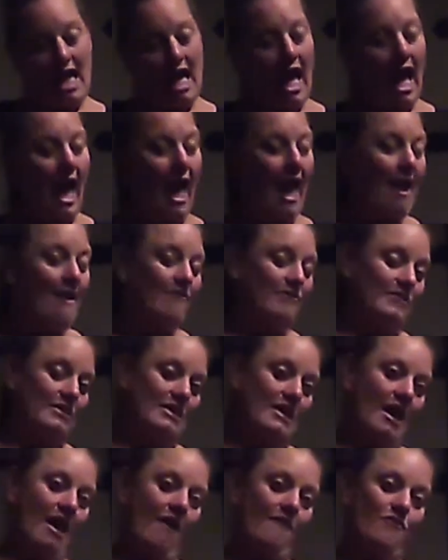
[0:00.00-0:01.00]
I have
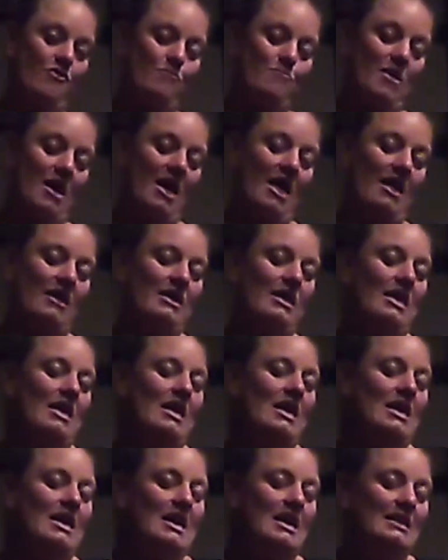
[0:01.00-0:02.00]
never been
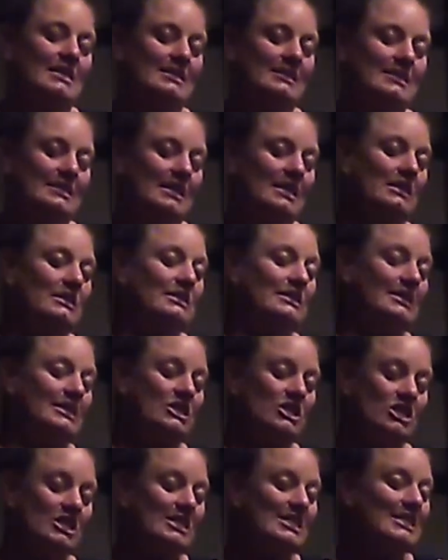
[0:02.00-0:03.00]
in
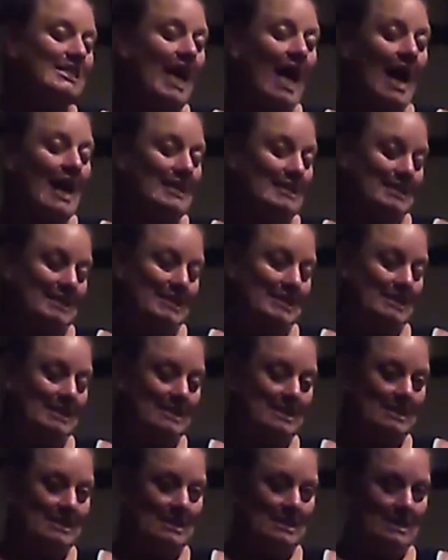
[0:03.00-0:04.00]
single-digit
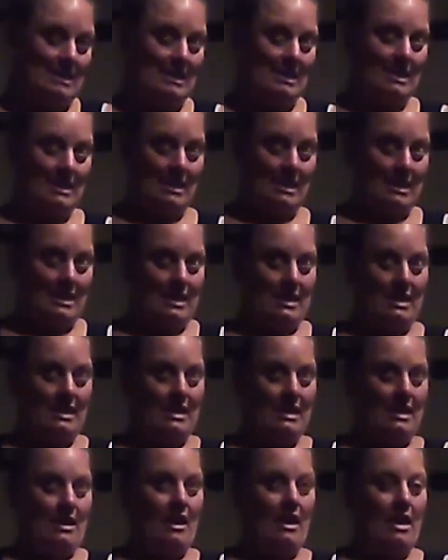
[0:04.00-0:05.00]
sizes
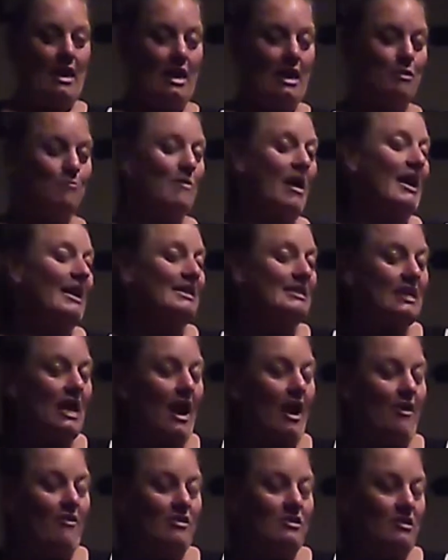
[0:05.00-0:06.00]
in my
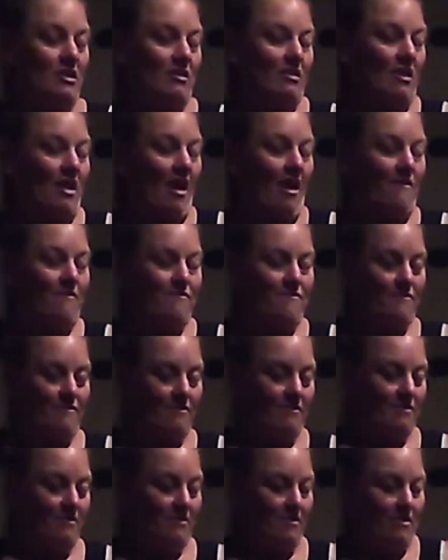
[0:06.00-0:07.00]
entire adult life.
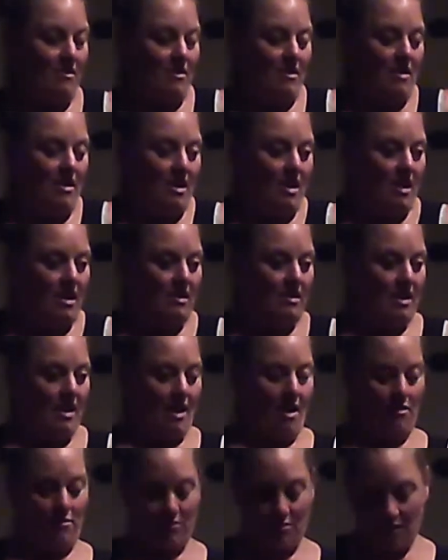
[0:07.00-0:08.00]
Now,
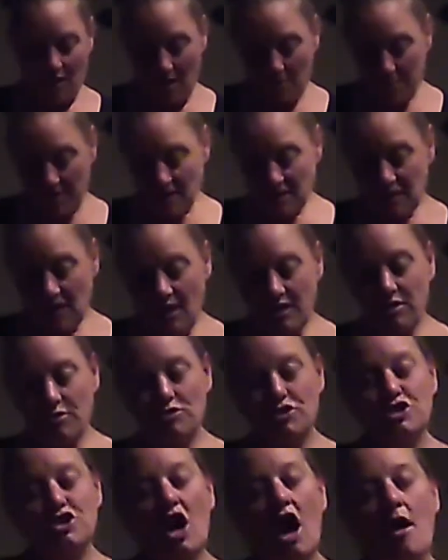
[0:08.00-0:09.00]
I'm going to tell you,
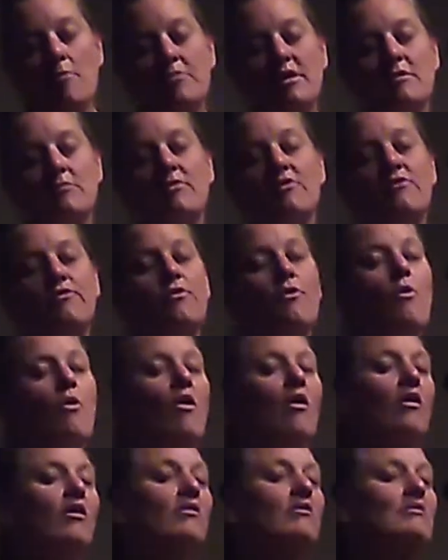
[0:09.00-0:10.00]
shopping
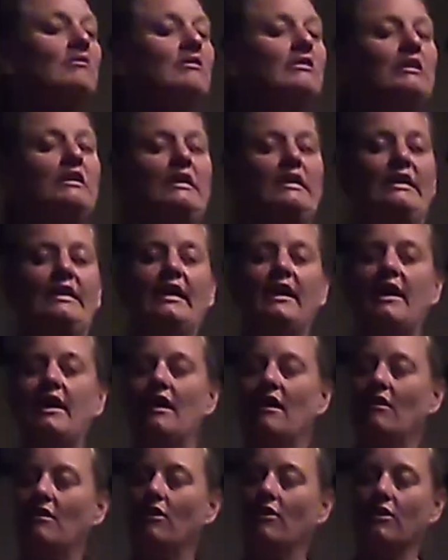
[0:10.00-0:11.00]
before, I
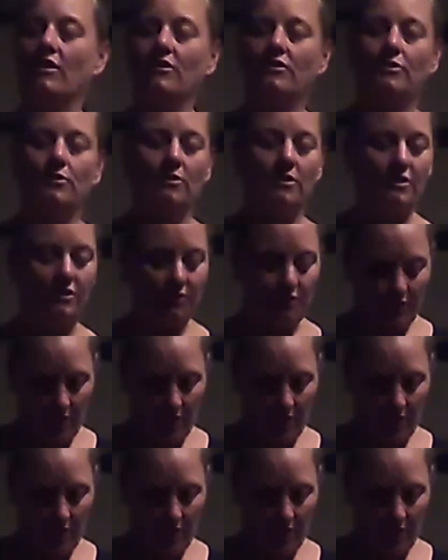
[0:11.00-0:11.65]
hate clothing stores.